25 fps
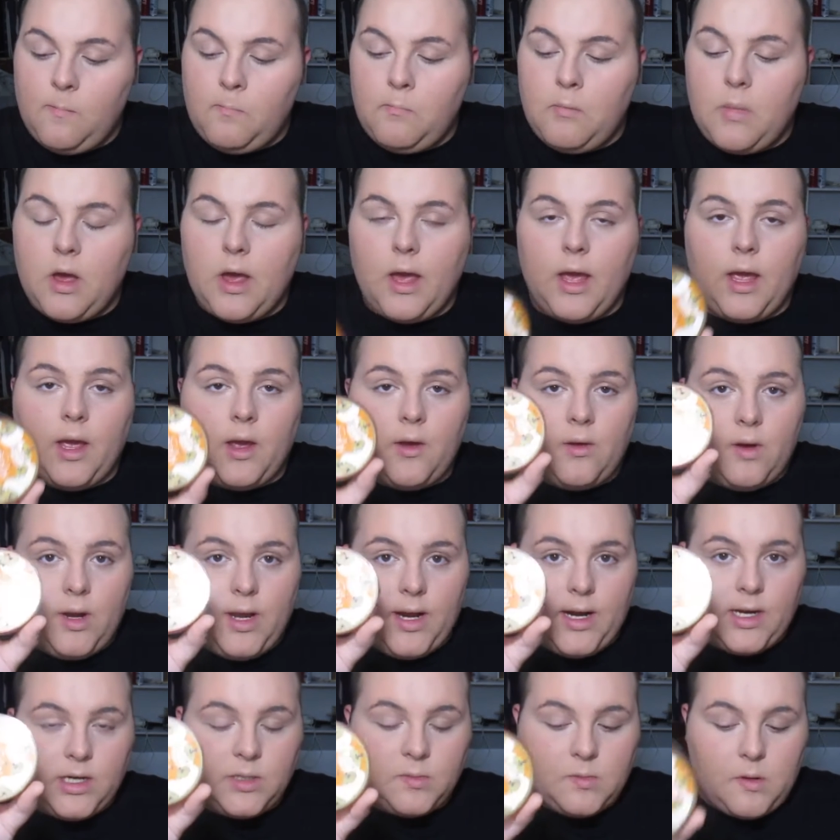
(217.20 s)
my Coty
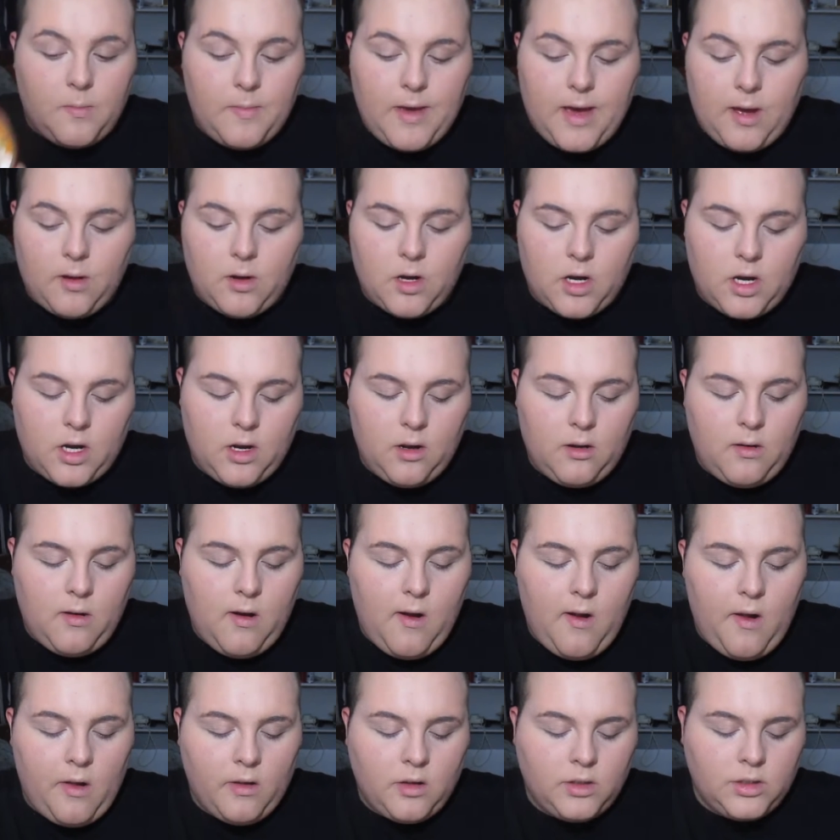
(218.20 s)
Airspun powder.
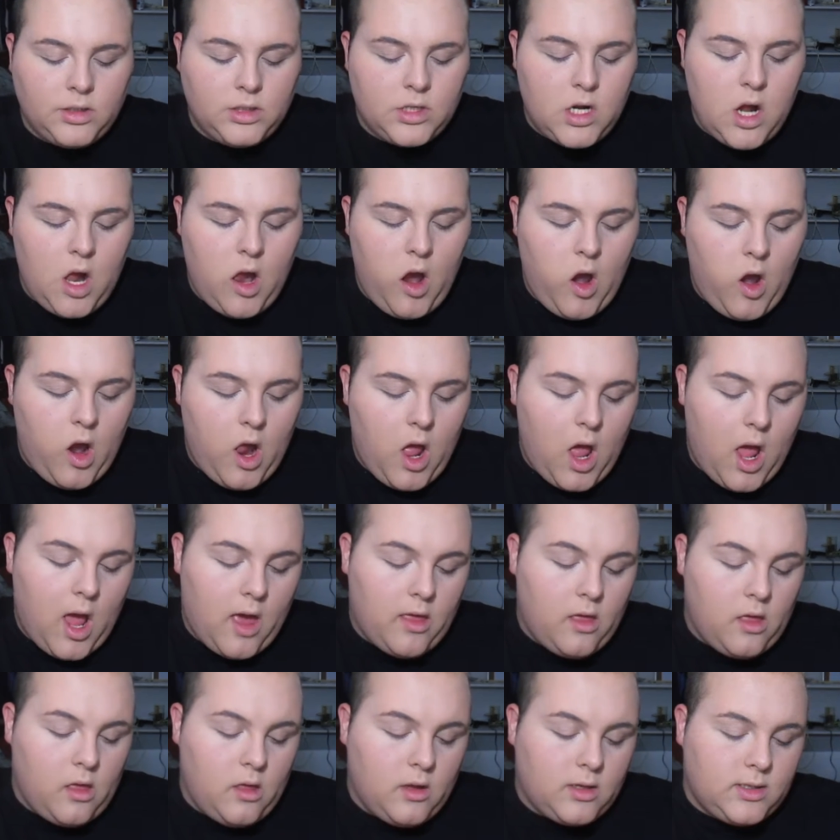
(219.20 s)

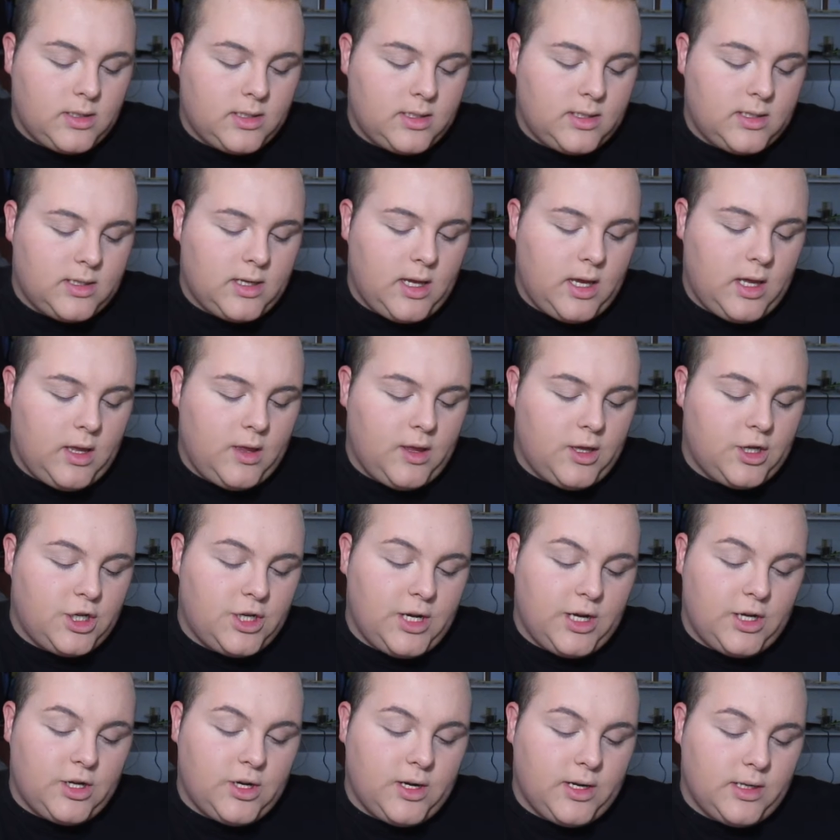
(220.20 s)
And then this is in the
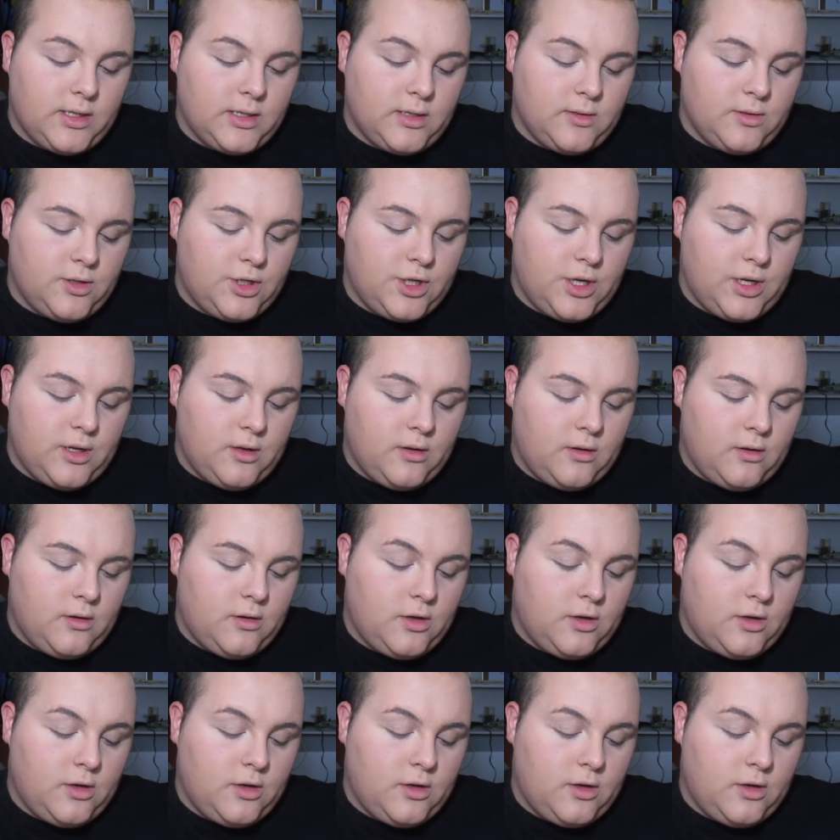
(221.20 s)
shade Translucent.